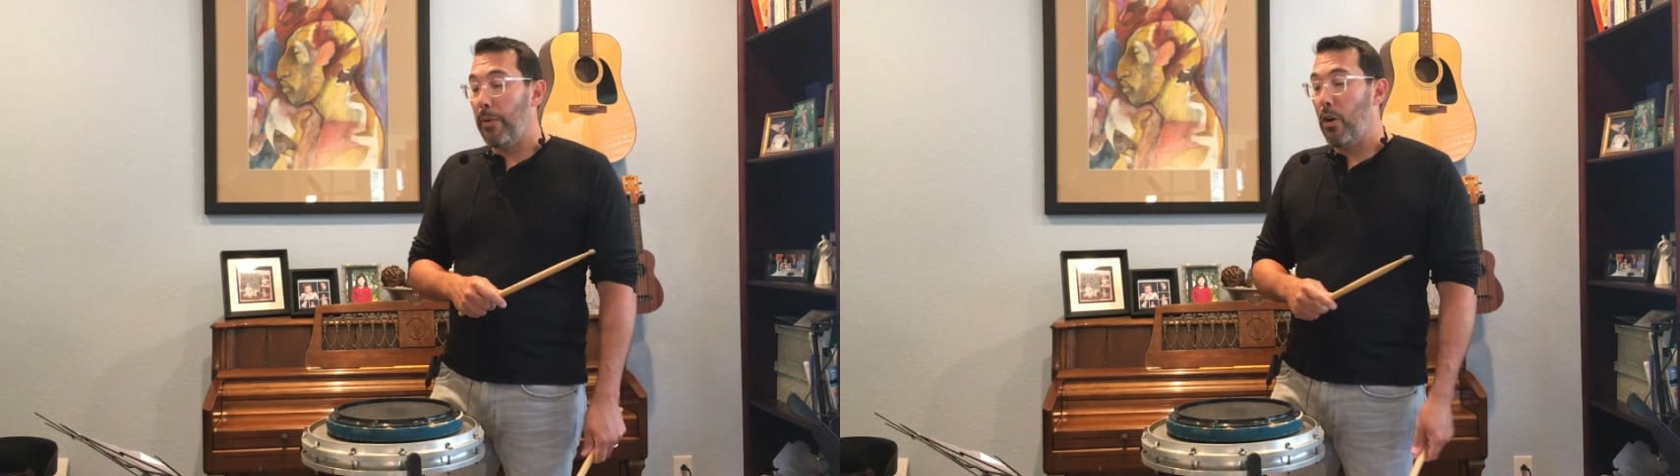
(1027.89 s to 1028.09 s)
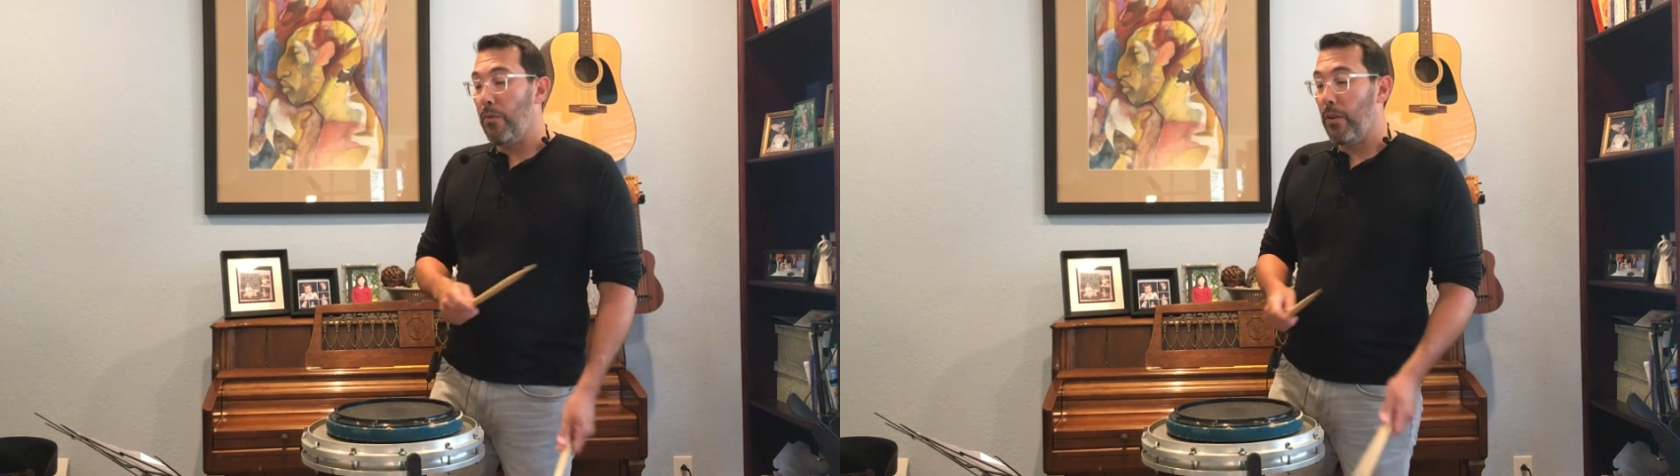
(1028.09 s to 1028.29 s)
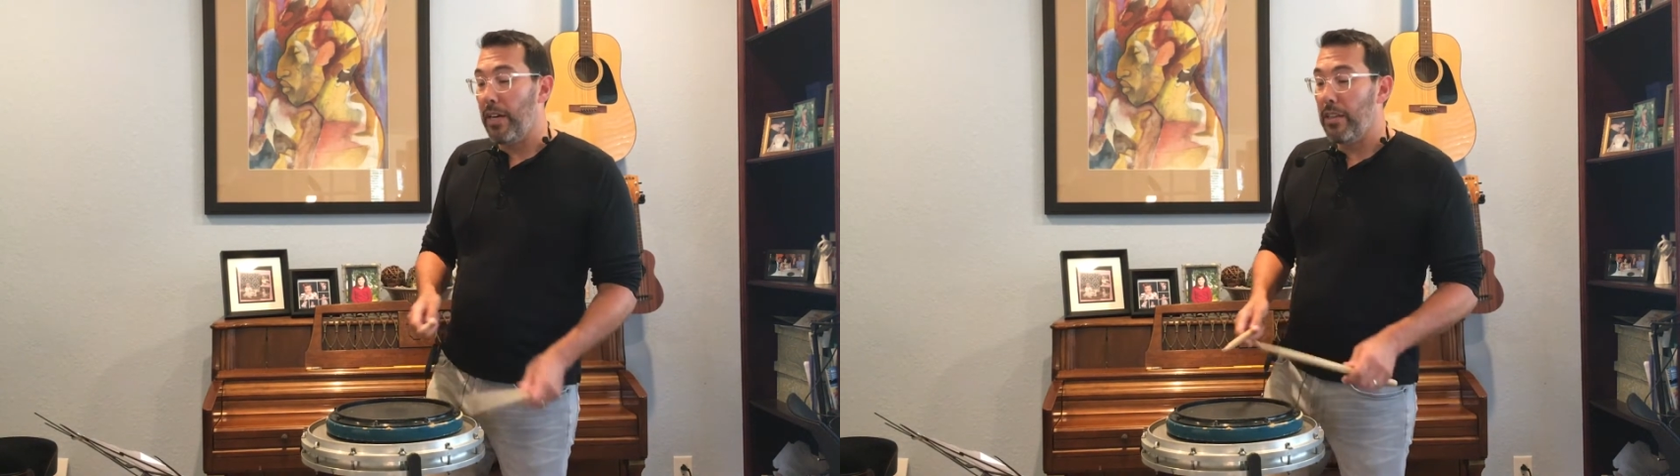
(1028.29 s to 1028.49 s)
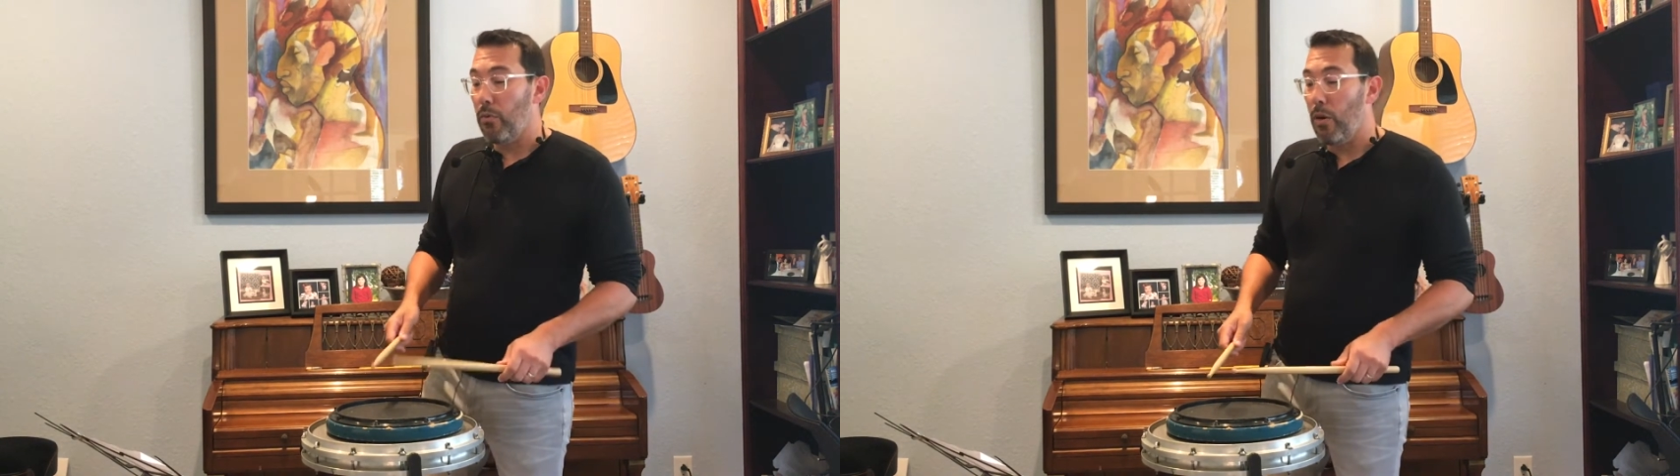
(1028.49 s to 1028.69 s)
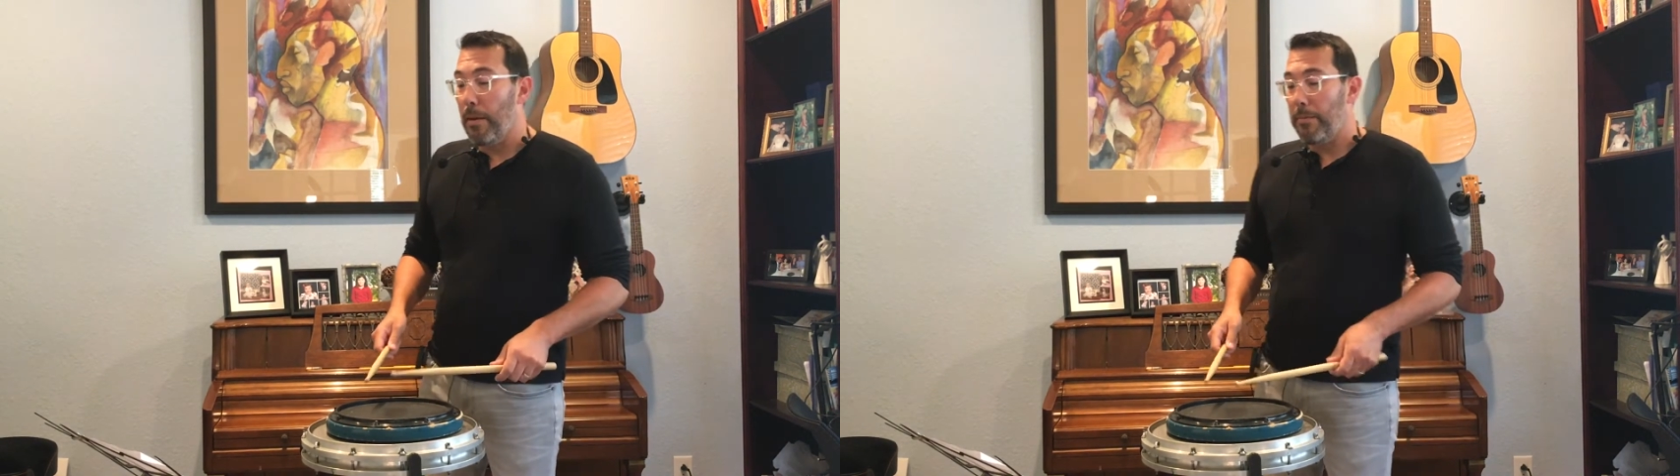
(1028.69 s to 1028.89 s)
over in the
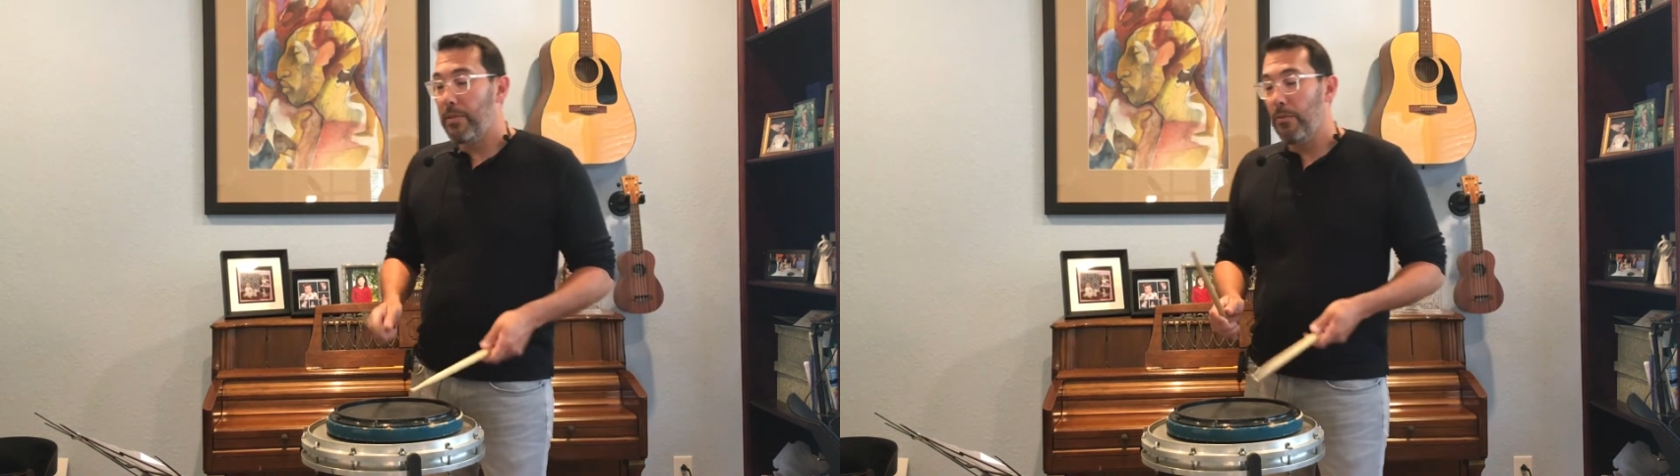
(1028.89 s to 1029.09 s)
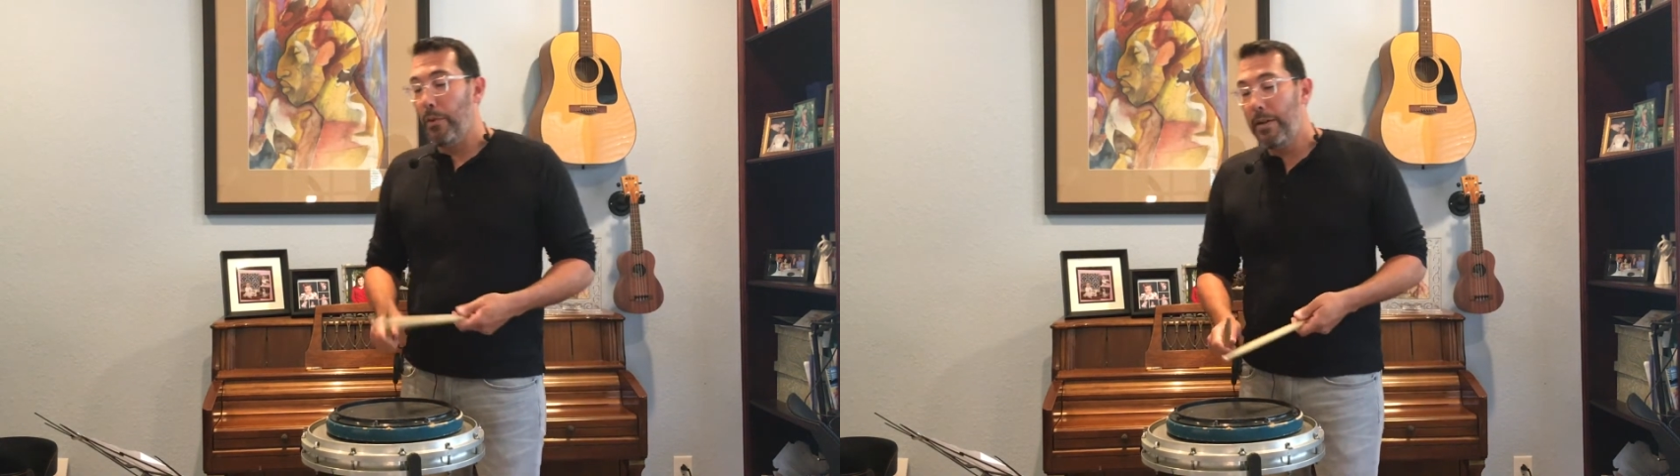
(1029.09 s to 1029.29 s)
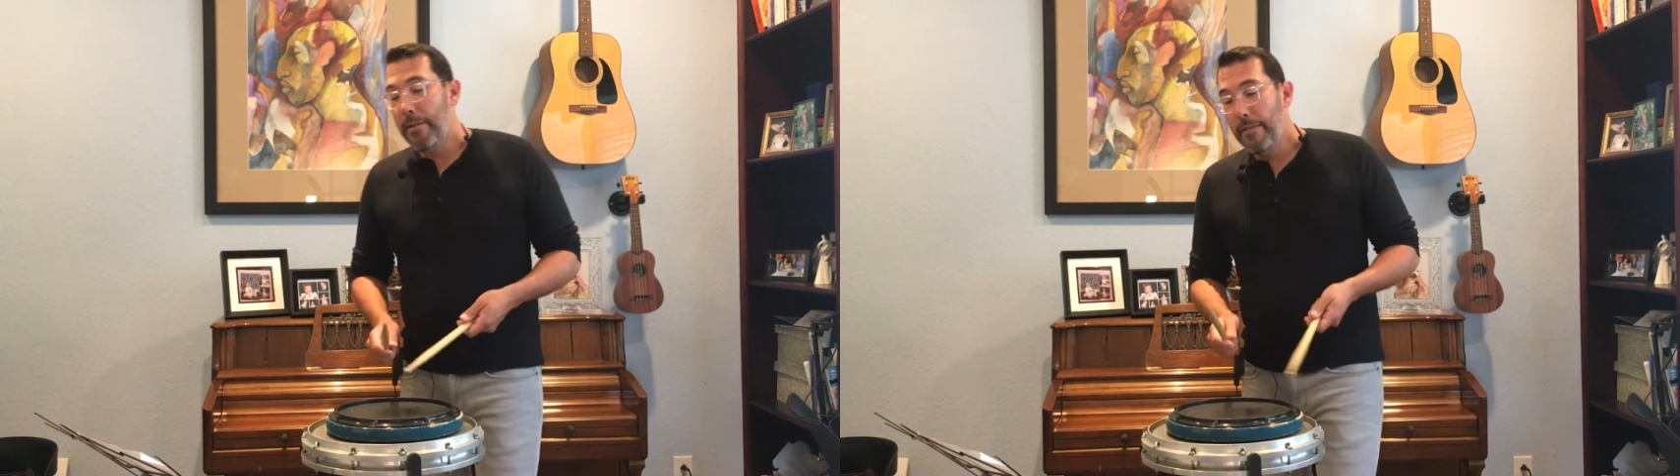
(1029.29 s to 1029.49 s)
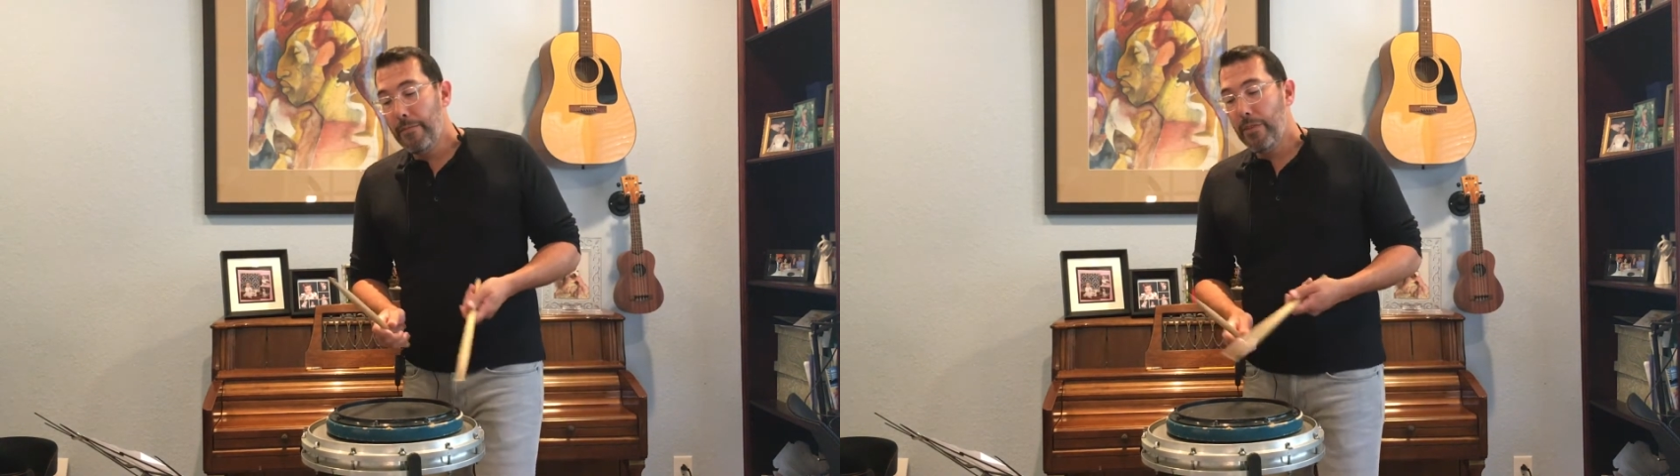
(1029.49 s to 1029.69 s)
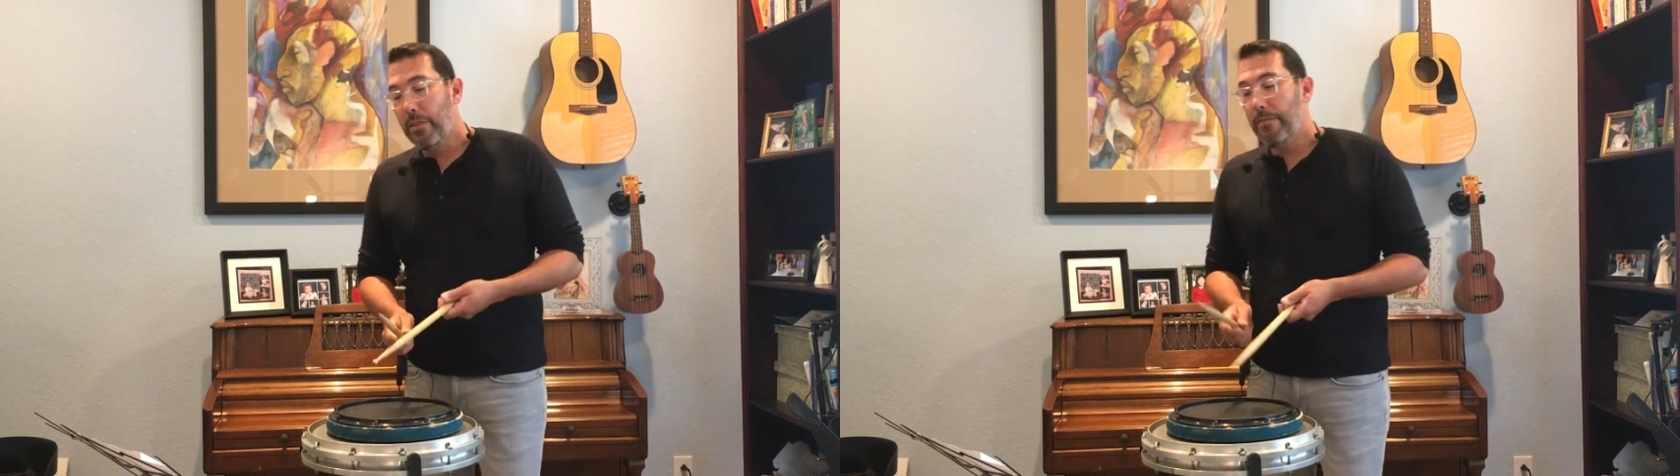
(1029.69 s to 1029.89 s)
warm-ups. 1, 2.